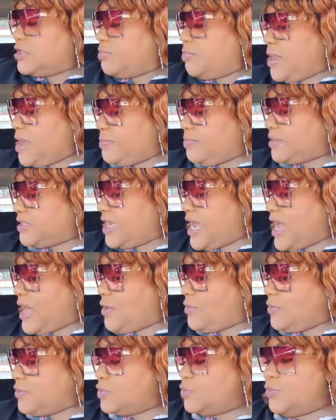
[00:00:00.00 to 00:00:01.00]
of paper
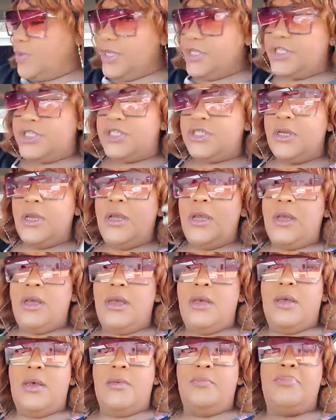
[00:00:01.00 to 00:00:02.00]
towels, which
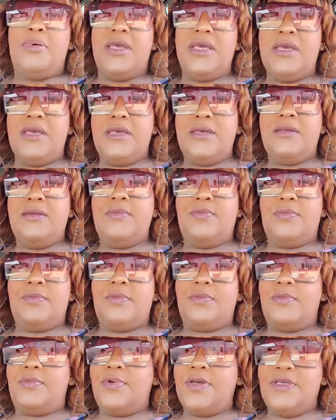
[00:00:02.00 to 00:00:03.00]
being,
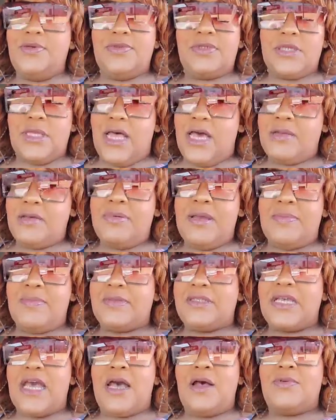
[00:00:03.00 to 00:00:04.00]
we use a lot of paper
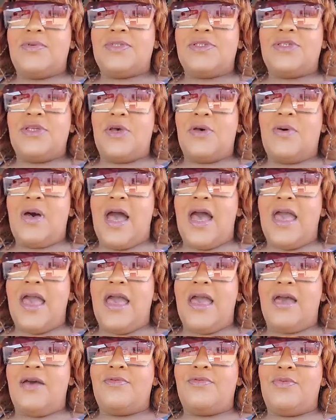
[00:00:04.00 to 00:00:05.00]
towels. So I
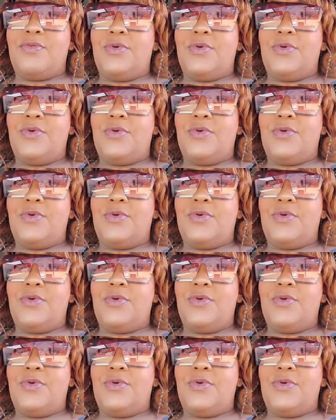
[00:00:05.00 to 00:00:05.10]
have